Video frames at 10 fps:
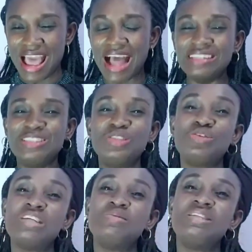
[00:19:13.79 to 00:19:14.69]
And she too
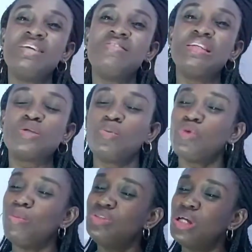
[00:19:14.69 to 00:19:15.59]
has been saying, Grace, come to
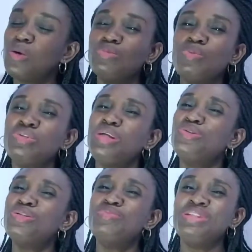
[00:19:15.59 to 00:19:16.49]
Abuja,
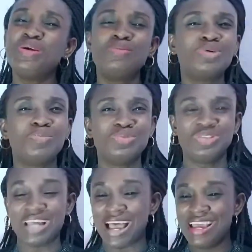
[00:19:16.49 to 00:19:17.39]
come to
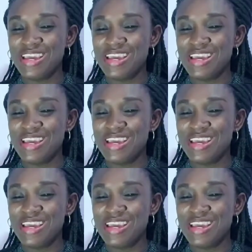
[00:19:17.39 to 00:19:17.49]
Abuja.